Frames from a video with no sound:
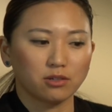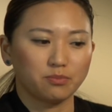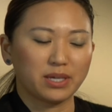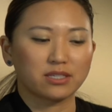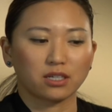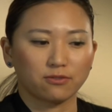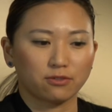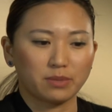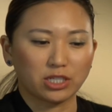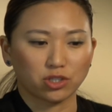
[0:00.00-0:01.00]

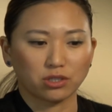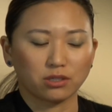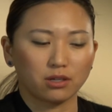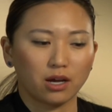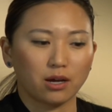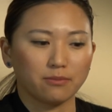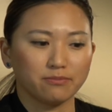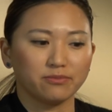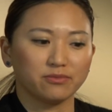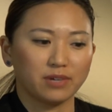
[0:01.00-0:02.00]
information
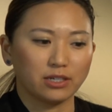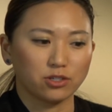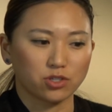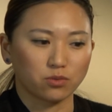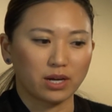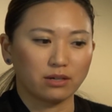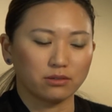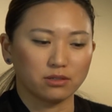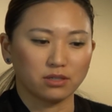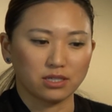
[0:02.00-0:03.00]
values
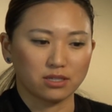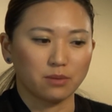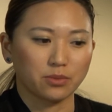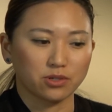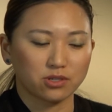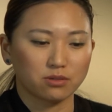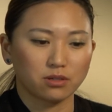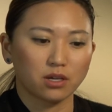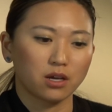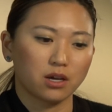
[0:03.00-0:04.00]
around these numbers.
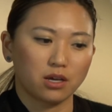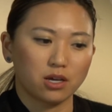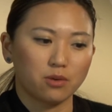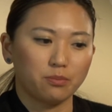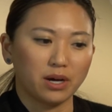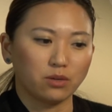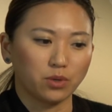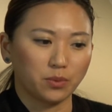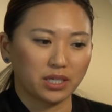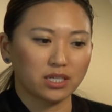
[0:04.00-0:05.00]
But
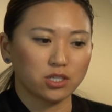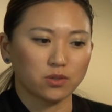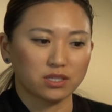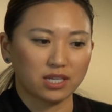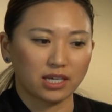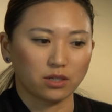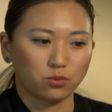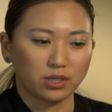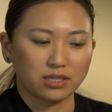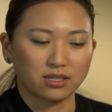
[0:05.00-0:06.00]
what we can do is take it
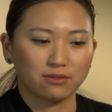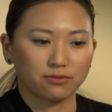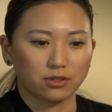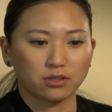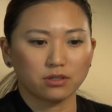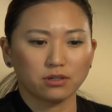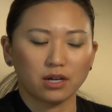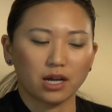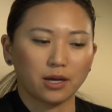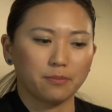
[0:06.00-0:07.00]
one step further
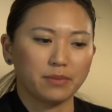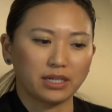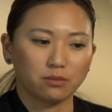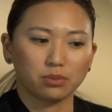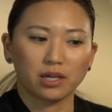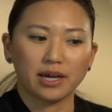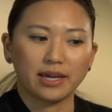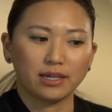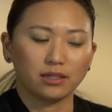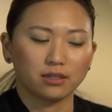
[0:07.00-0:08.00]
and
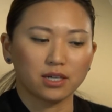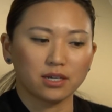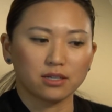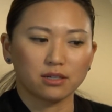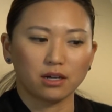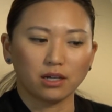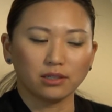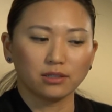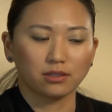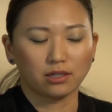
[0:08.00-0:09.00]
apply a
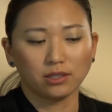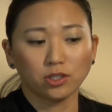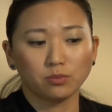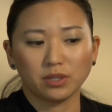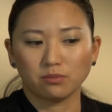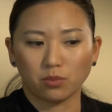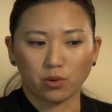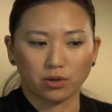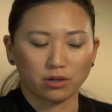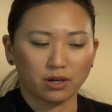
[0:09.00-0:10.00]
little bit
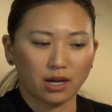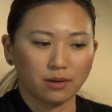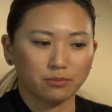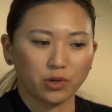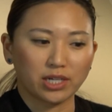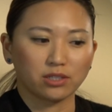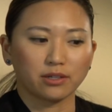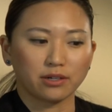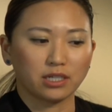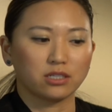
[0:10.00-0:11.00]
more
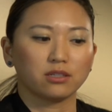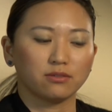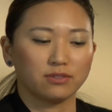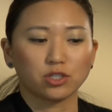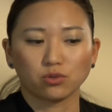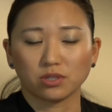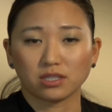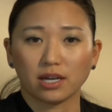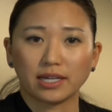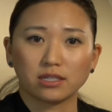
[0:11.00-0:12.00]
granularity to the visual
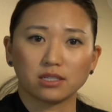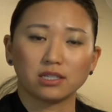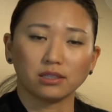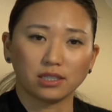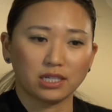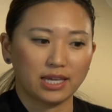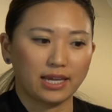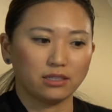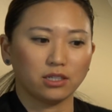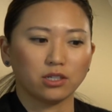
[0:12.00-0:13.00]
design to
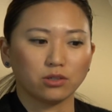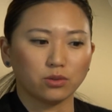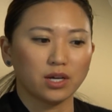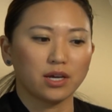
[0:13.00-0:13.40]
delineate, you know,